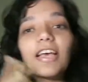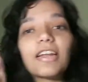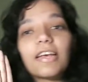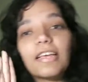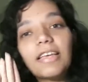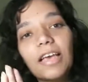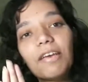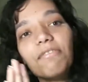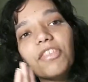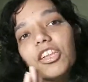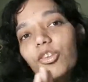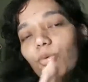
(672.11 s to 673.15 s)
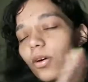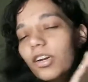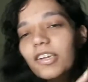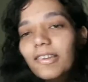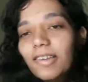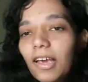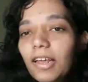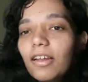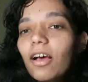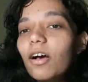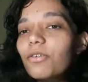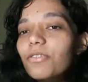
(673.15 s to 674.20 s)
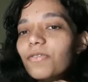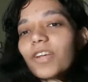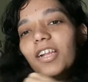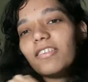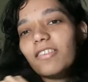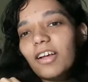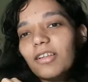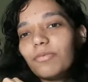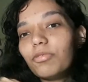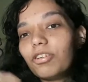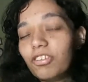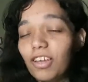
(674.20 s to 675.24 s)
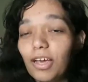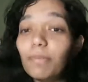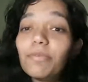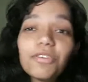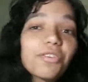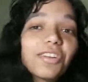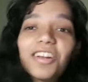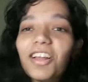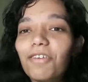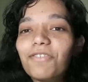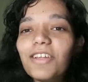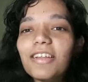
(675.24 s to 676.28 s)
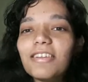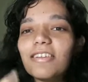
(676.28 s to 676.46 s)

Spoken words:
and I gave this one a 10 out of 10 stars because I absolutely loved it.